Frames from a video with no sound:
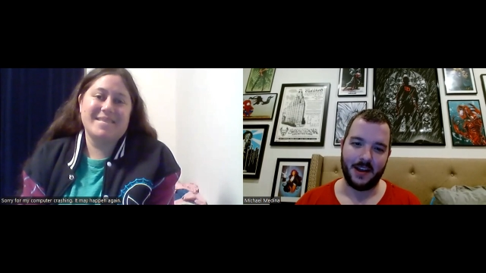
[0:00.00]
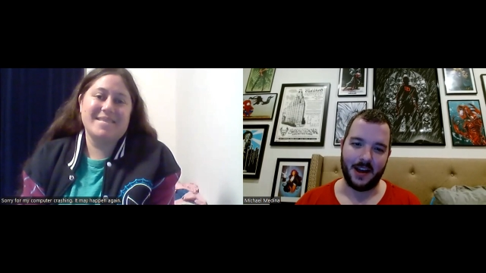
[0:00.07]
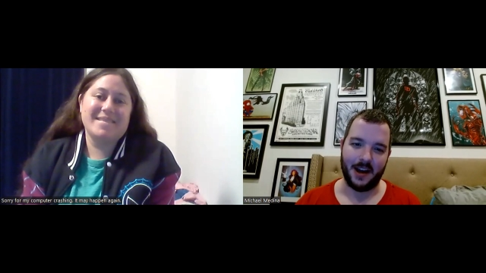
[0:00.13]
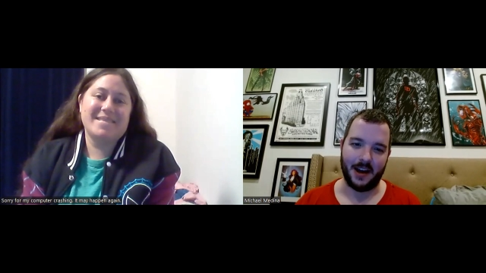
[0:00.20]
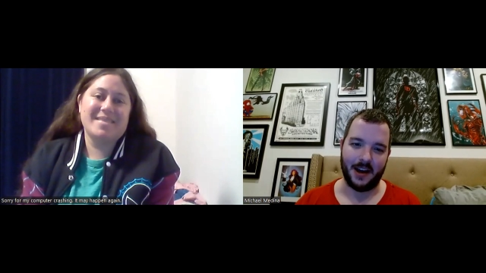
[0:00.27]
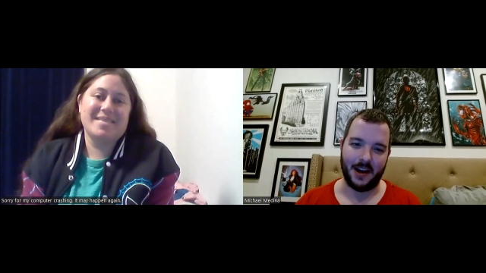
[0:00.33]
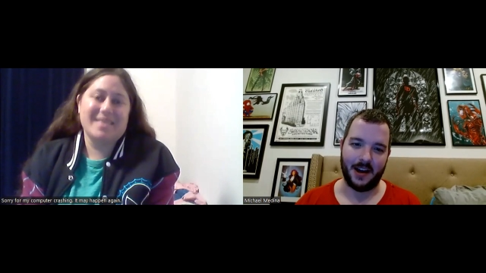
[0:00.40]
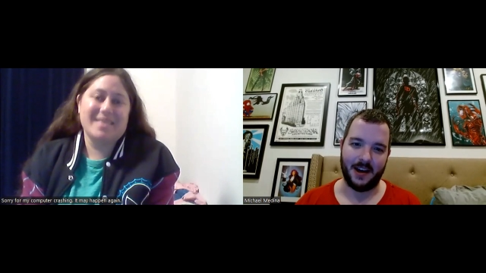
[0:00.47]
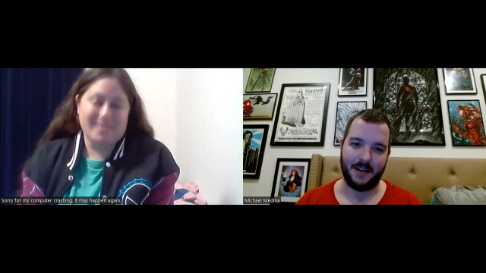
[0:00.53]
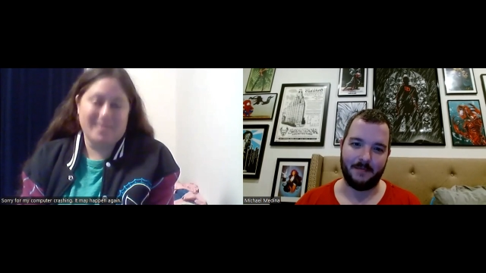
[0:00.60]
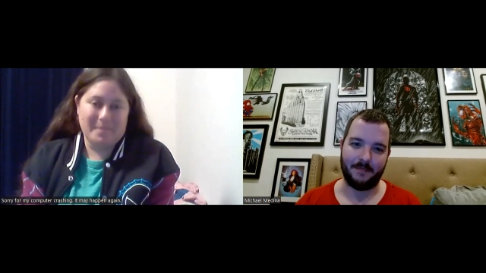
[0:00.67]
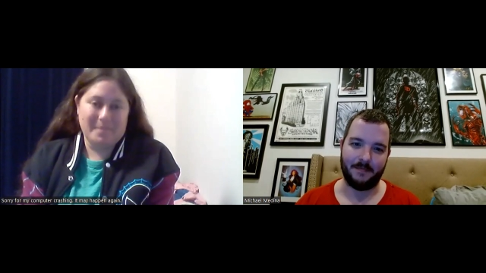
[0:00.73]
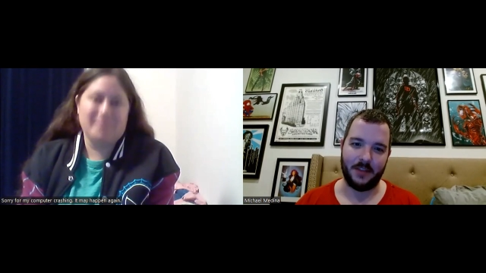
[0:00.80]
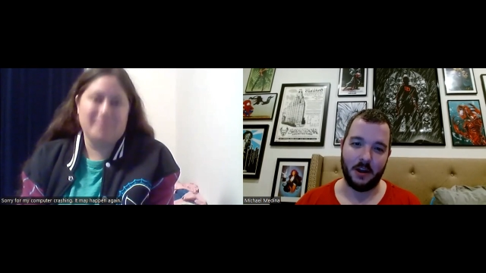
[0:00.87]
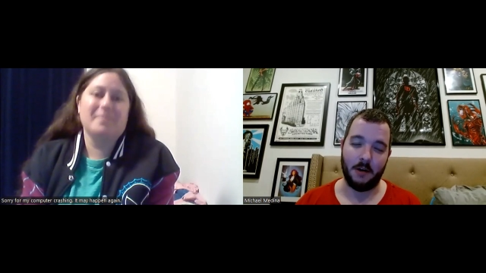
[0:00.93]

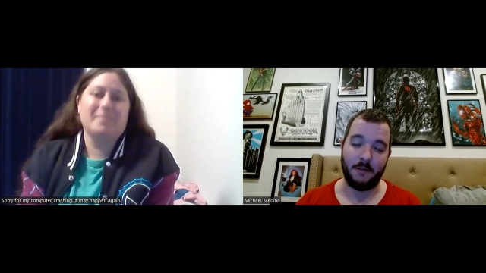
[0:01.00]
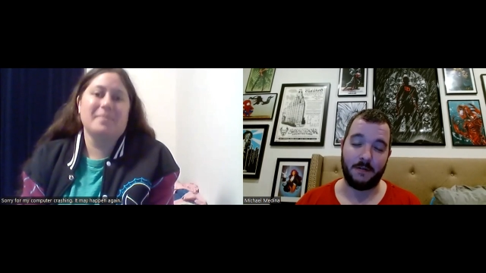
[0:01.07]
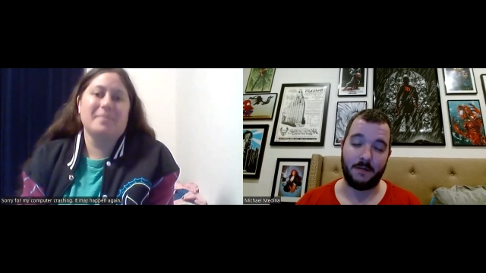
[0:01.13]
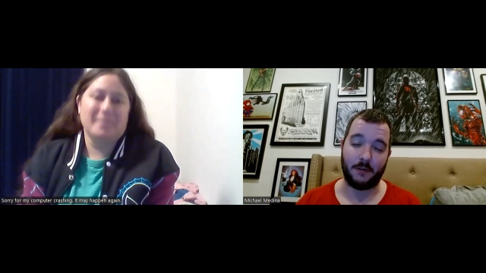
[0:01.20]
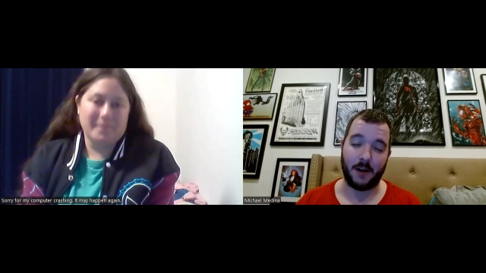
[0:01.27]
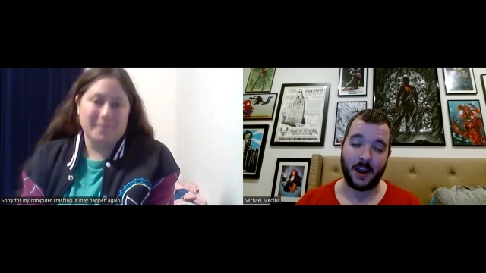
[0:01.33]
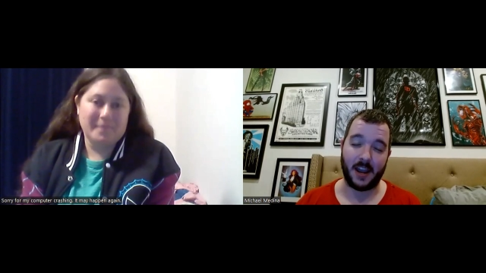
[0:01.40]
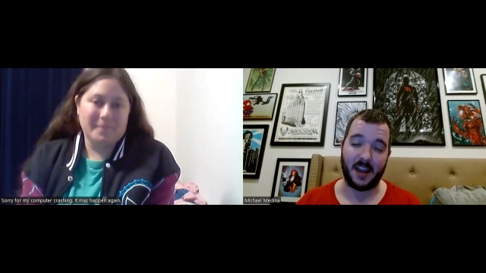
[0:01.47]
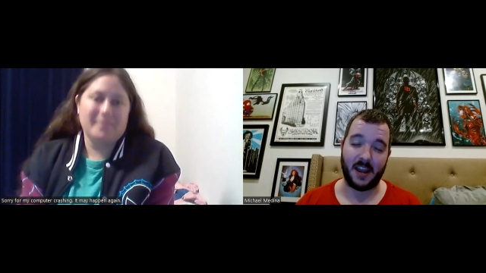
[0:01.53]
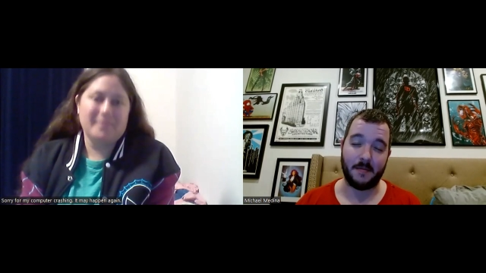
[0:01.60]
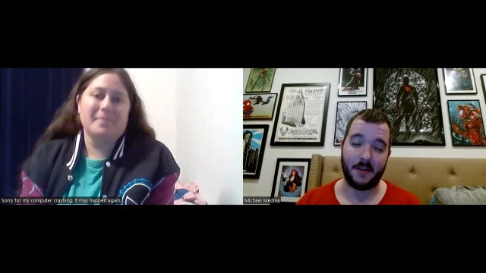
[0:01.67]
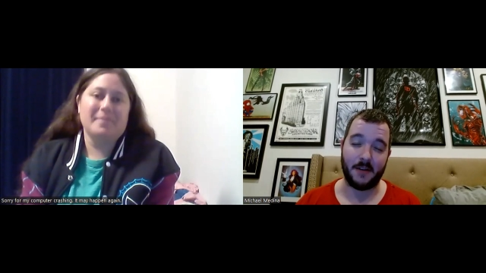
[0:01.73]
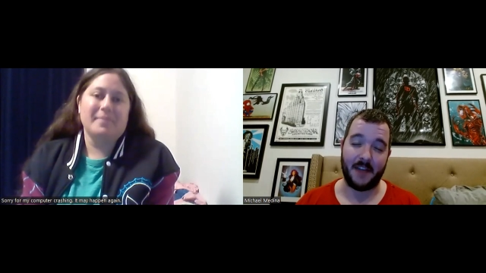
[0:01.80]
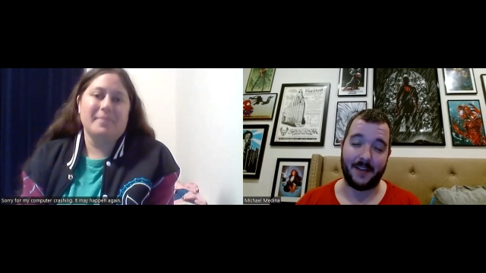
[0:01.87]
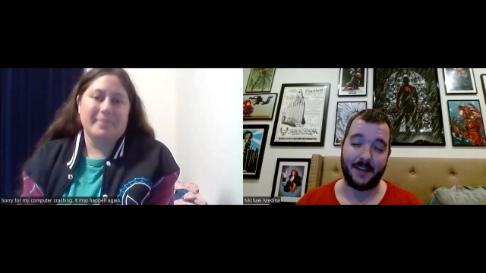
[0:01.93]
Speaker 1: Um, no
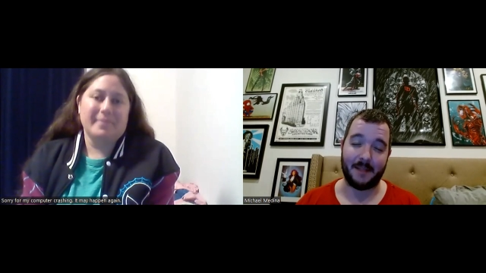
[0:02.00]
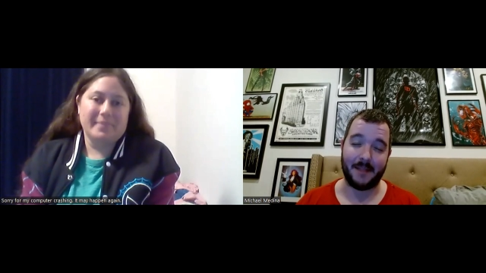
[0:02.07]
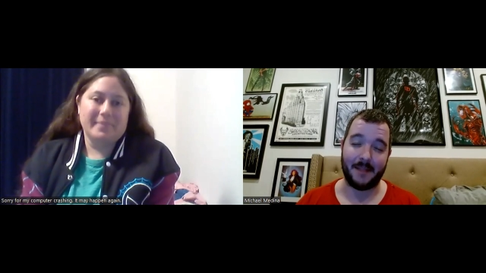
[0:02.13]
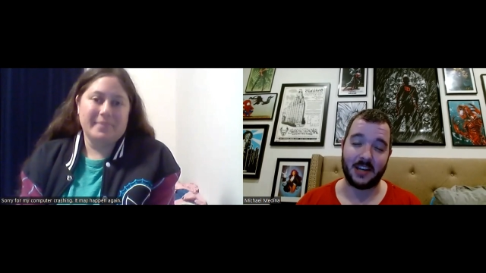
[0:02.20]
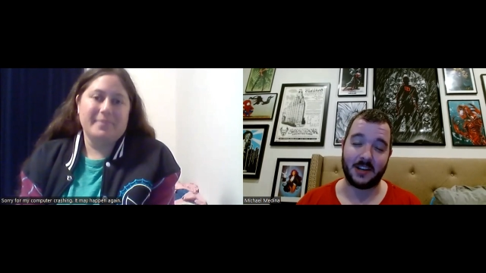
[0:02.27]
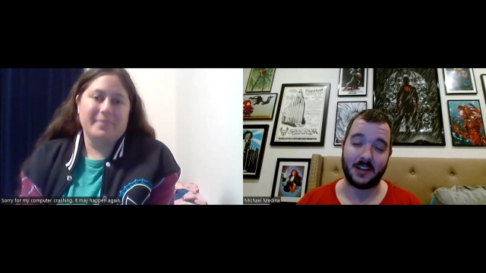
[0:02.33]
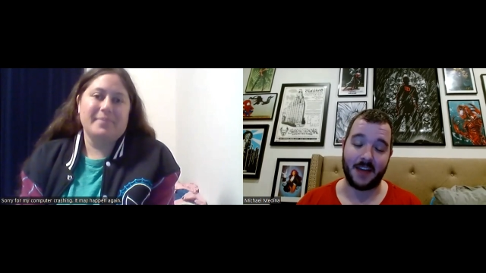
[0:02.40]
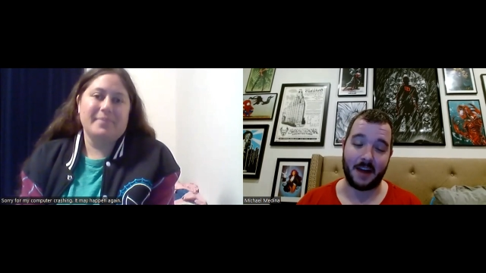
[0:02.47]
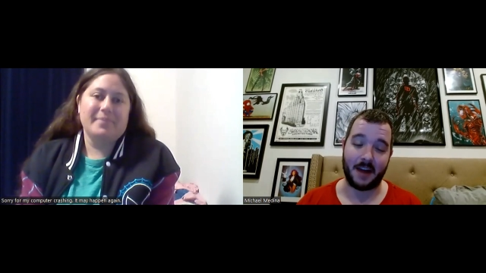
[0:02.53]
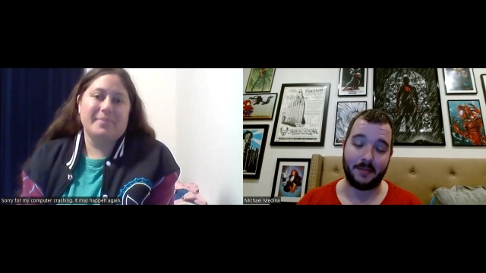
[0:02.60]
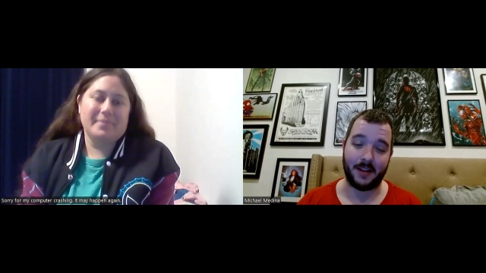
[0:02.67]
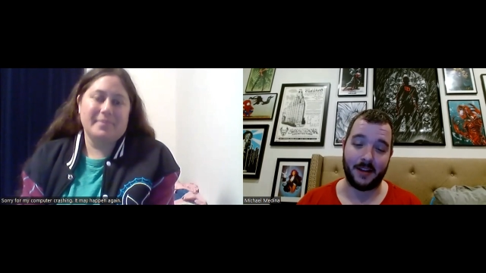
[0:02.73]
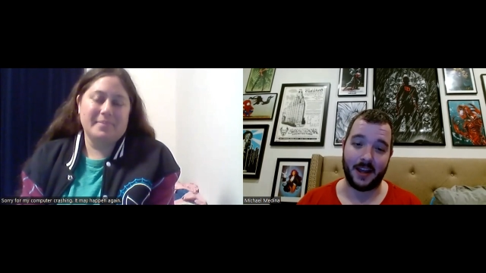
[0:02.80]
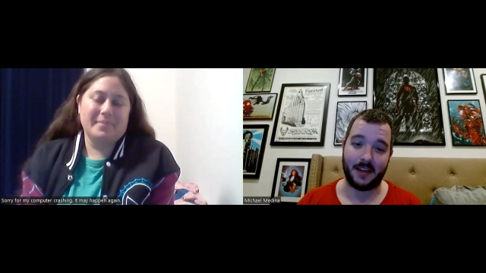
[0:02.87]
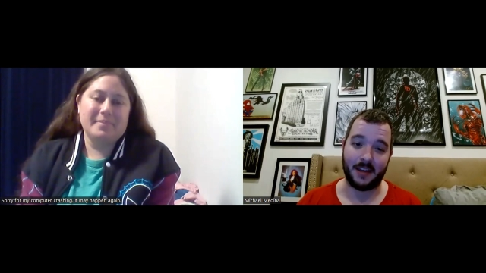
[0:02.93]
frame of animation is out of
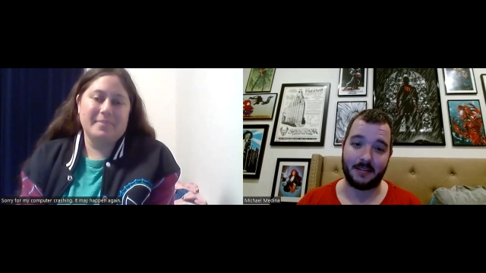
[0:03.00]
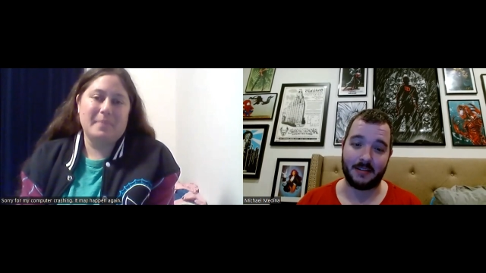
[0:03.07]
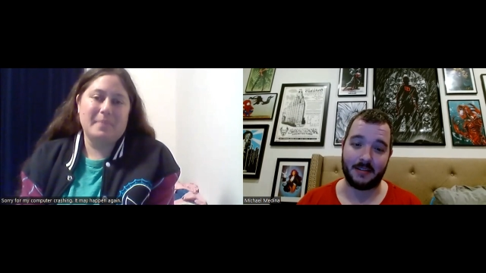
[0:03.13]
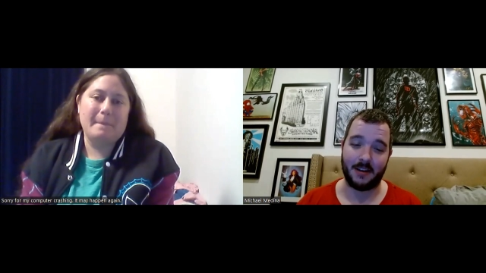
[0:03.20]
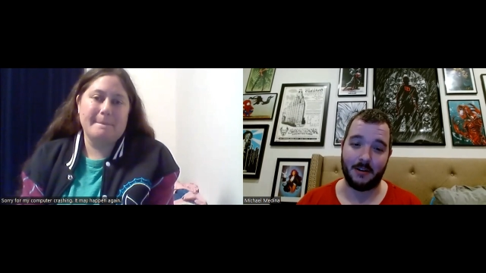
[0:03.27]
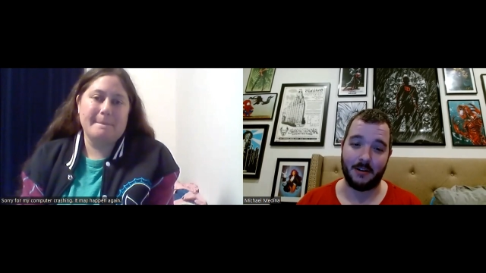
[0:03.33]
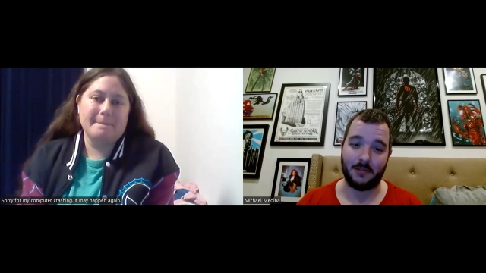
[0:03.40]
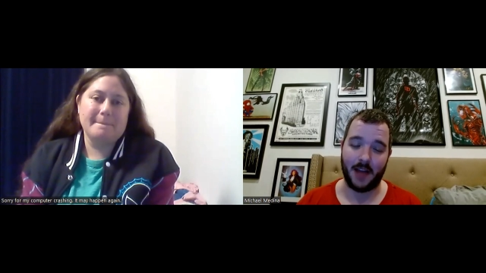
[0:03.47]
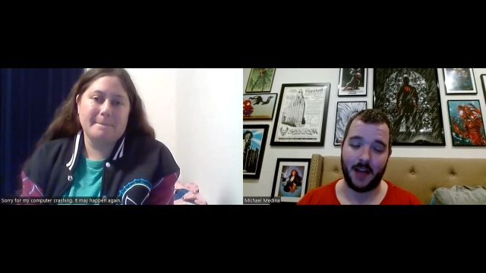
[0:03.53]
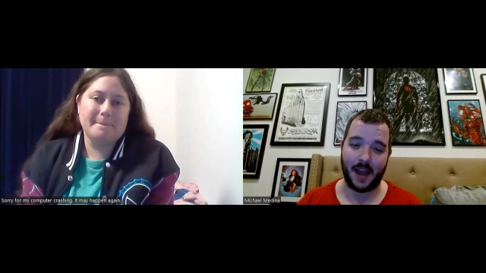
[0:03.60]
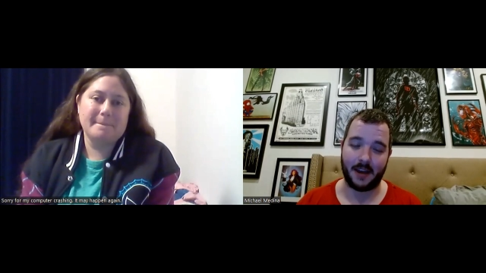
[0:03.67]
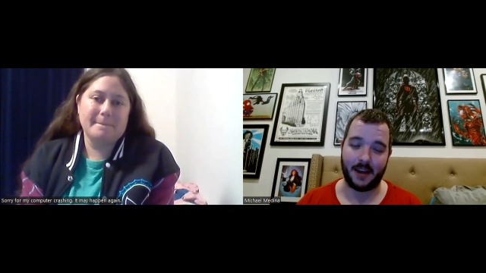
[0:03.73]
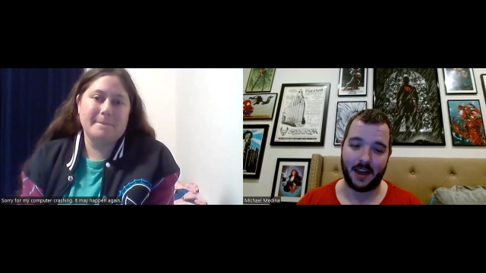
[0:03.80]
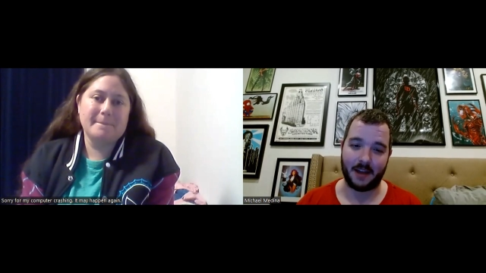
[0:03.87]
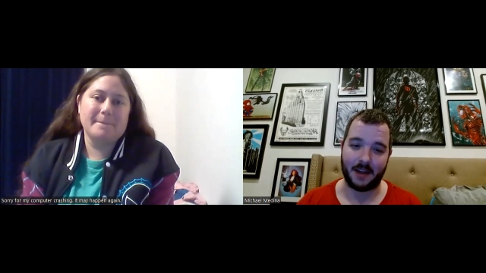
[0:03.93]
place. No line is